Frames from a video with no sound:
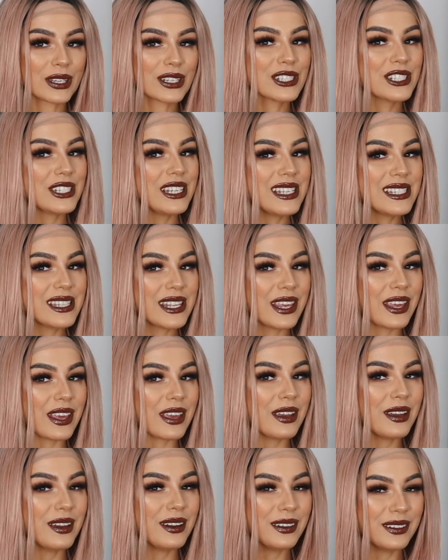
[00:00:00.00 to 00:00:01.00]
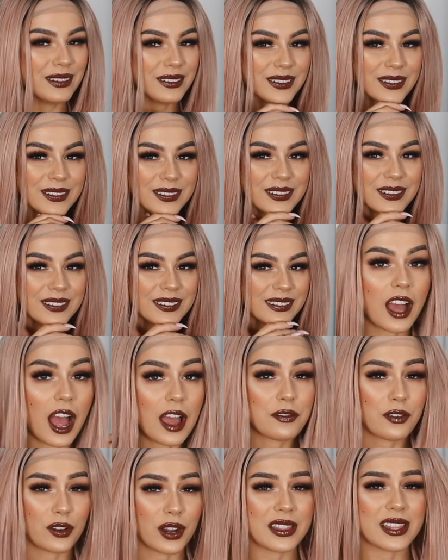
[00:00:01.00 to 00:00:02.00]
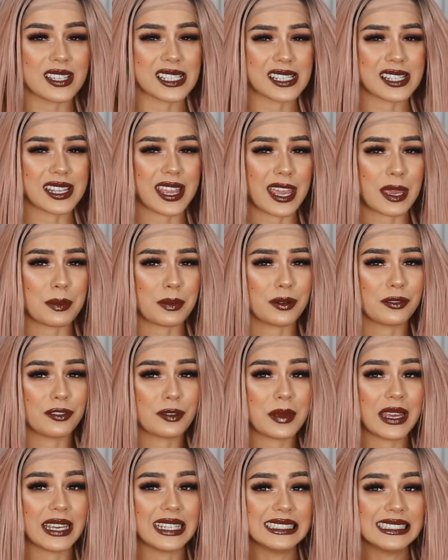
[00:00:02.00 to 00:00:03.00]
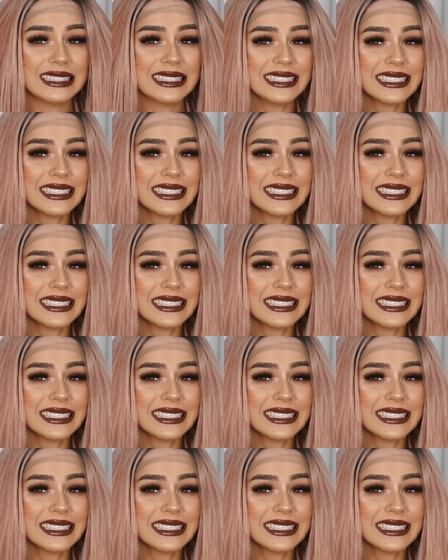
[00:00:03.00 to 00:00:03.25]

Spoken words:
she's cute. I feel like this is a keeper for me.